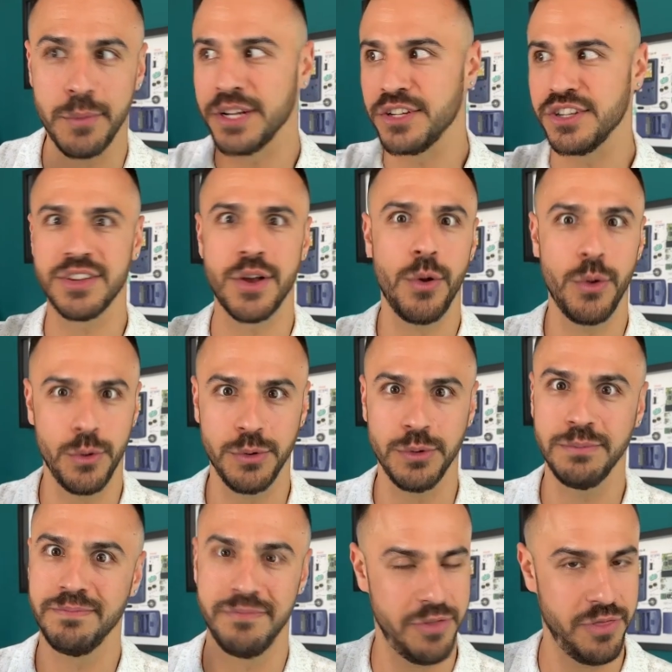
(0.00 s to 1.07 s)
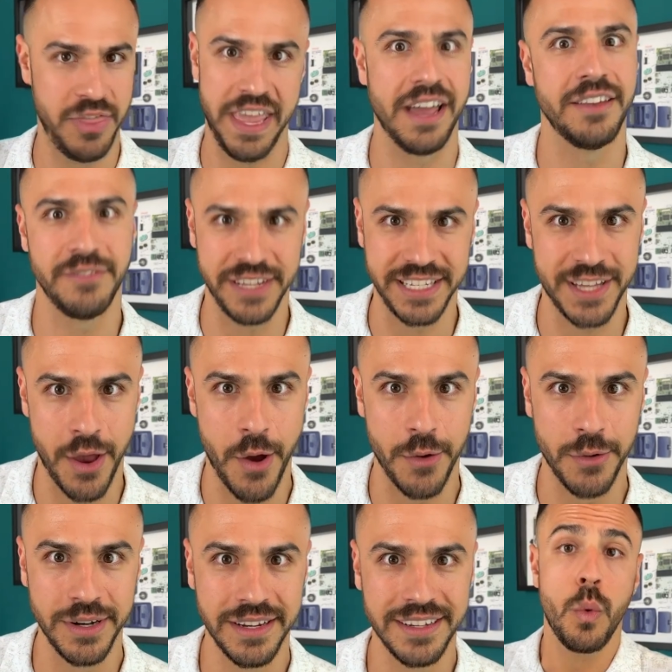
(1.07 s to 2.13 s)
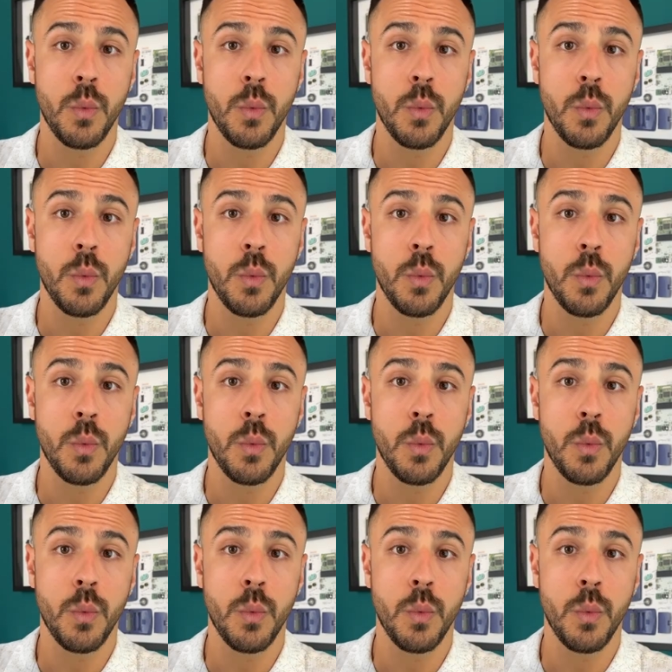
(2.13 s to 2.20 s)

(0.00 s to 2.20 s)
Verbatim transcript: which is a whole thing of its own.